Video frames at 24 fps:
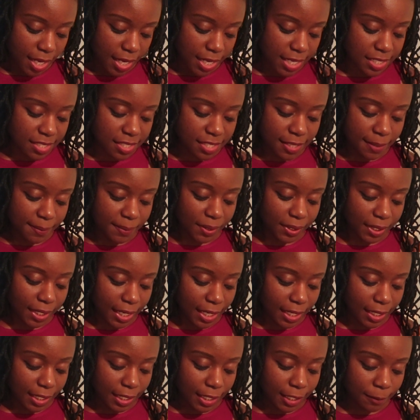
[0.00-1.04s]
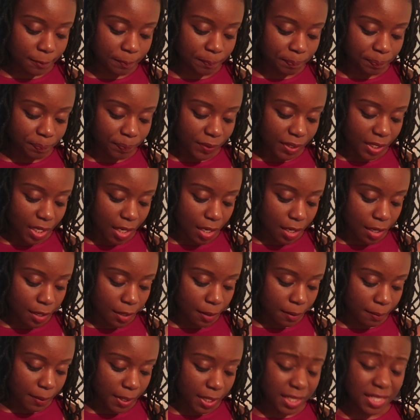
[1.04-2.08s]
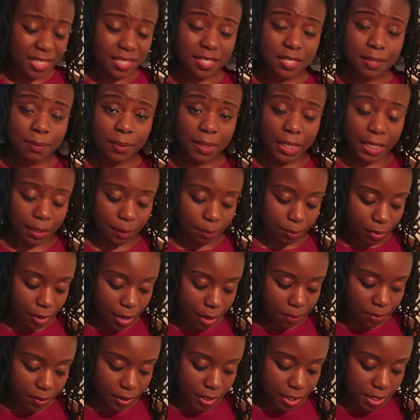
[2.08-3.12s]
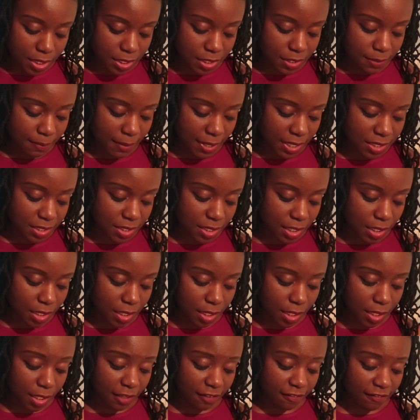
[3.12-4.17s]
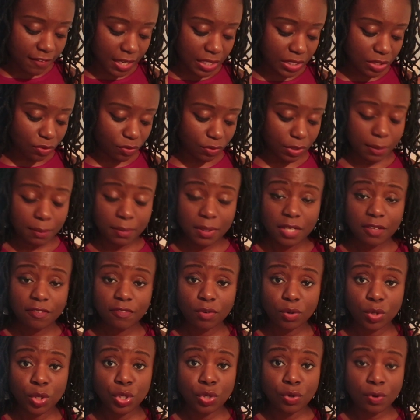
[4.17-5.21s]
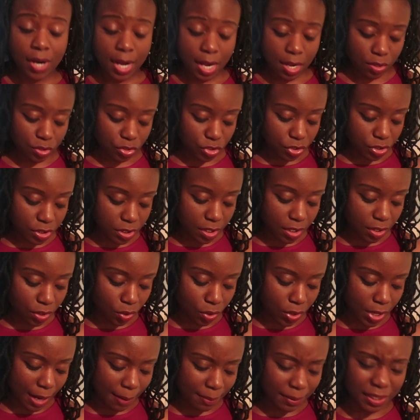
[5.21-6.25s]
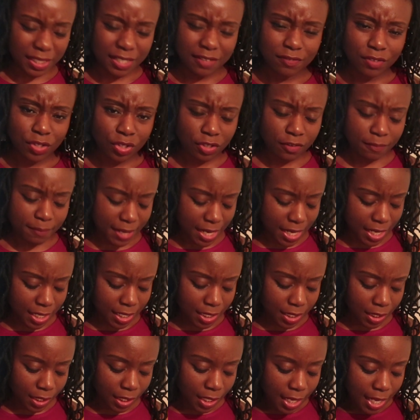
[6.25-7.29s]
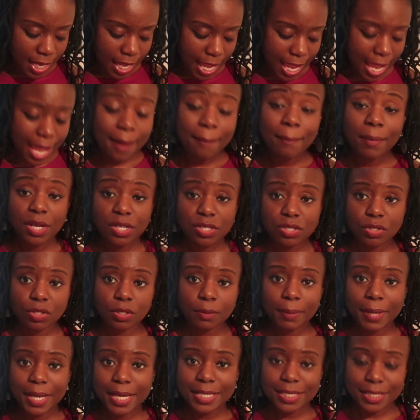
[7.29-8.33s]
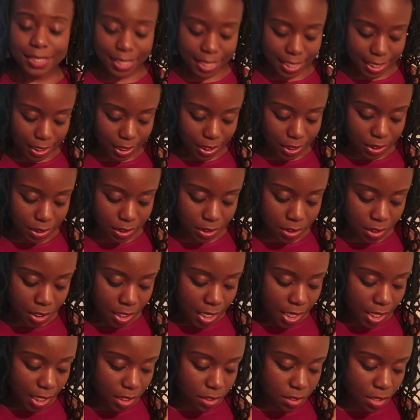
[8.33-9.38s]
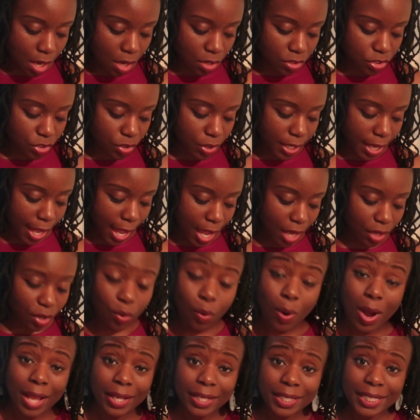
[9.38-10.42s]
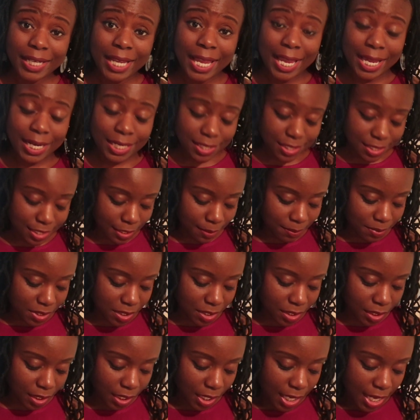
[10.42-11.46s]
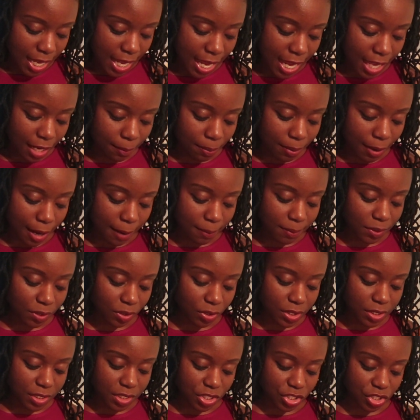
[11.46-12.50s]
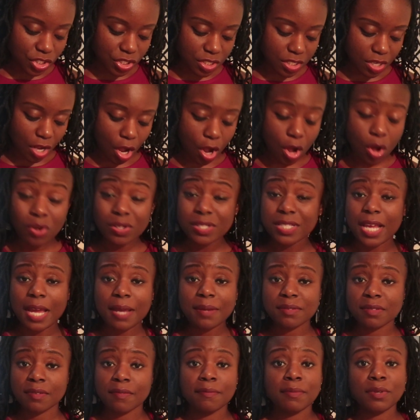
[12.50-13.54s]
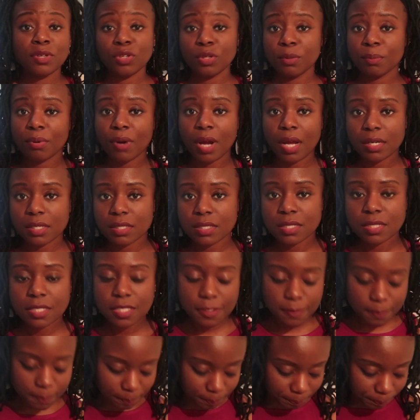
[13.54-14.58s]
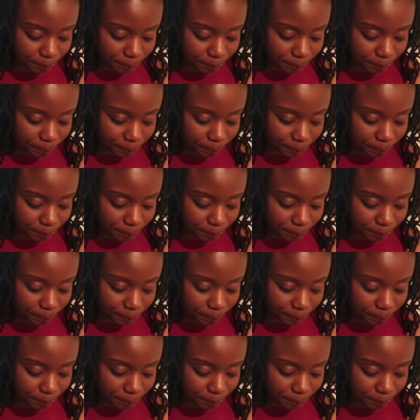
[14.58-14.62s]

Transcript: It's stimulating, and its stimulating properties makes it an effective remedy for neuralgia, or I believe nerve pain, and muscular pains and headaches. It's also a high quality antiseptic and a popular addition to all types of beauty products.